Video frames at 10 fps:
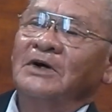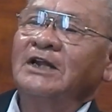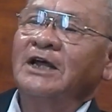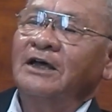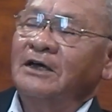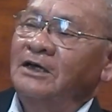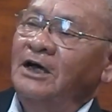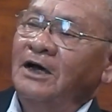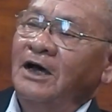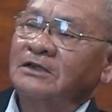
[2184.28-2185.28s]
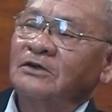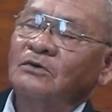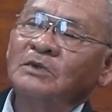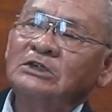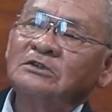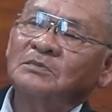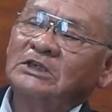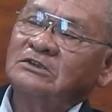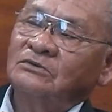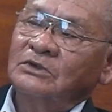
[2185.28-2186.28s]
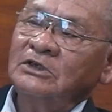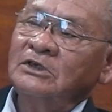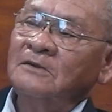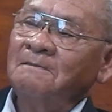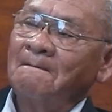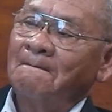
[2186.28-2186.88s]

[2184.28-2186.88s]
One day I, I told Bishop, I said, well,